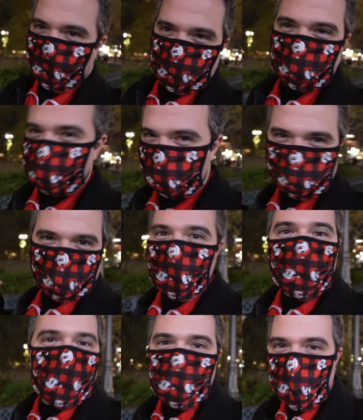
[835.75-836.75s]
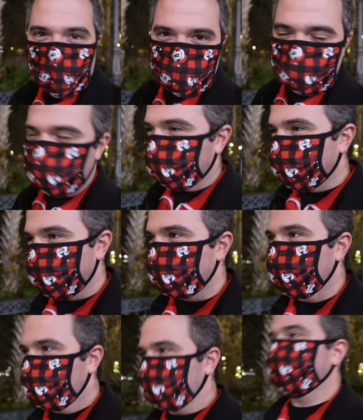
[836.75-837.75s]
absolute best of
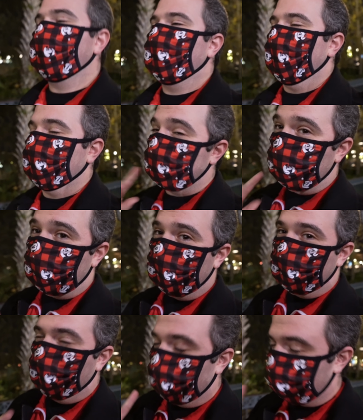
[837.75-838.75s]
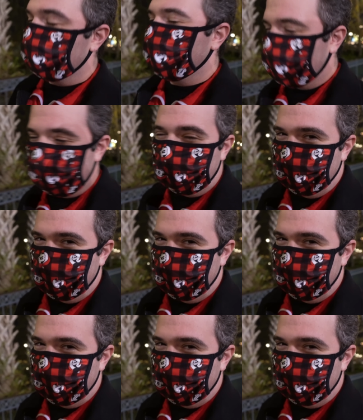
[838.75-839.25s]
Disney Springs. Still good though. Still